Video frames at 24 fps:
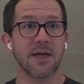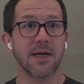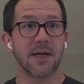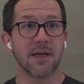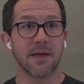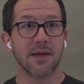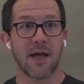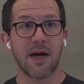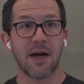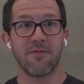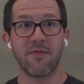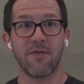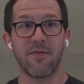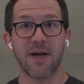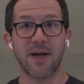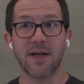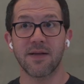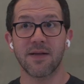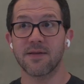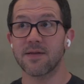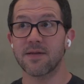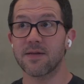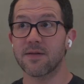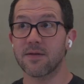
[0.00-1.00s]
and live
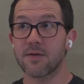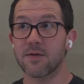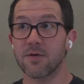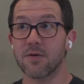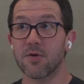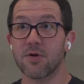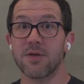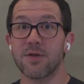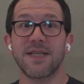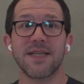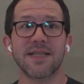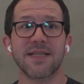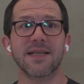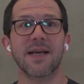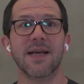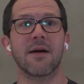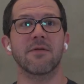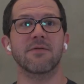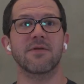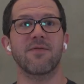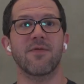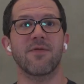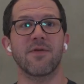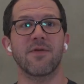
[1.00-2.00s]
events,
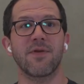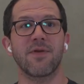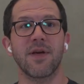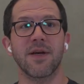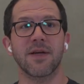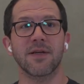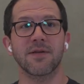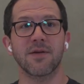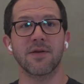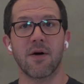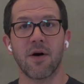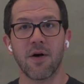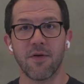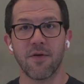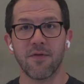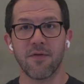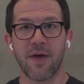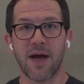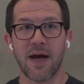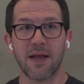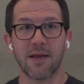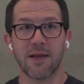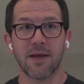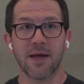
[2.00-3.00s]
discounts for things, all of
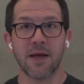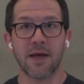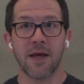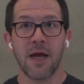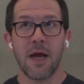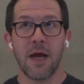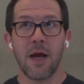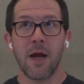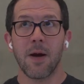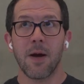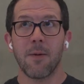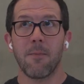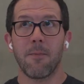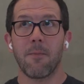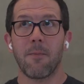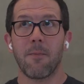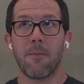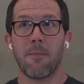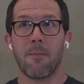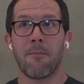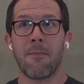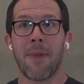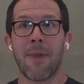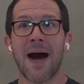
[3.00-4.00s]
that? Like,
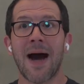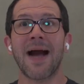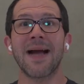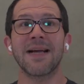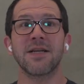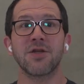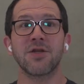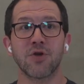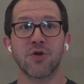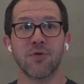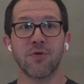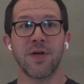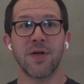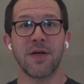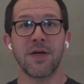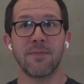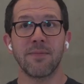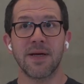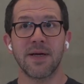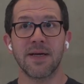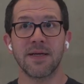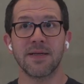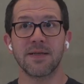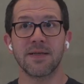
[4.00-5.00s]
my
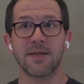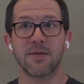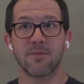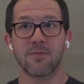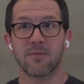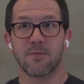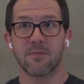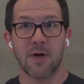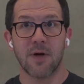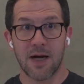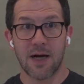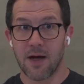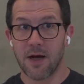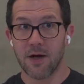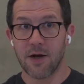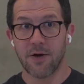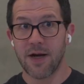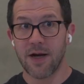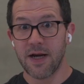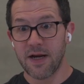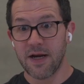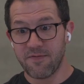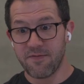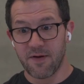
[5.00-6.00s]
dream is we're at
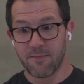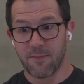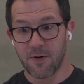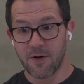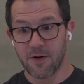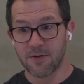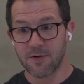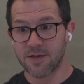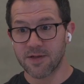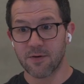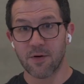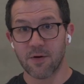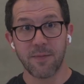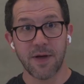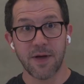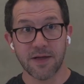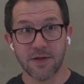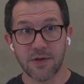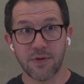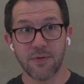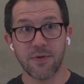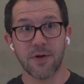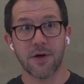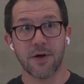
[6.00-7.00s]
185 partners. I want to be at
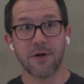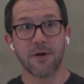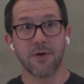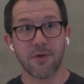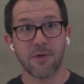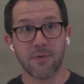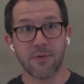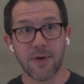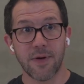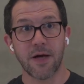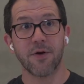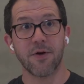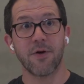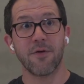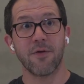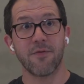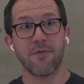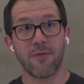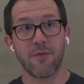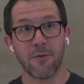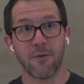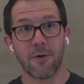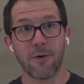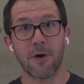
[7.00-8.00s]
200, 300,
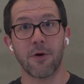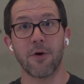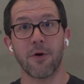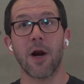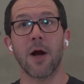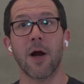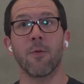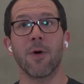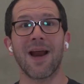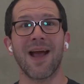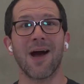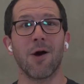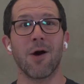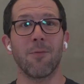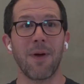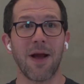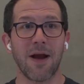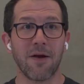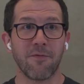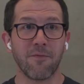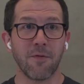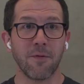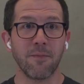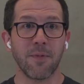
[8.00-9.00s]
400. I want to help
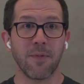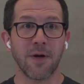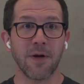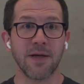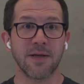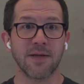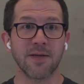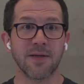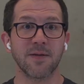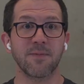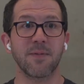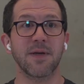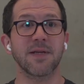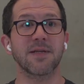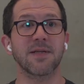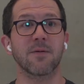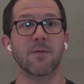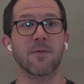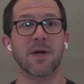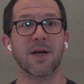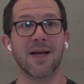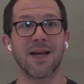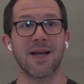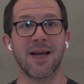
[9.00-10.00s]
everybody in the space. I
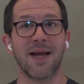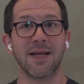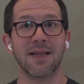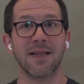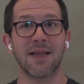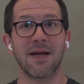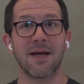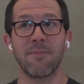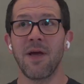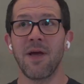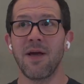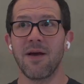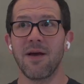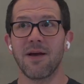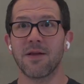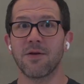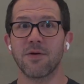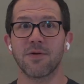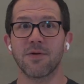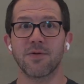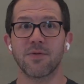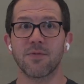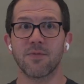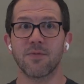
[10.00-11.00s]
want to connect them. And
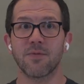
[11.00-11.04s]
there's,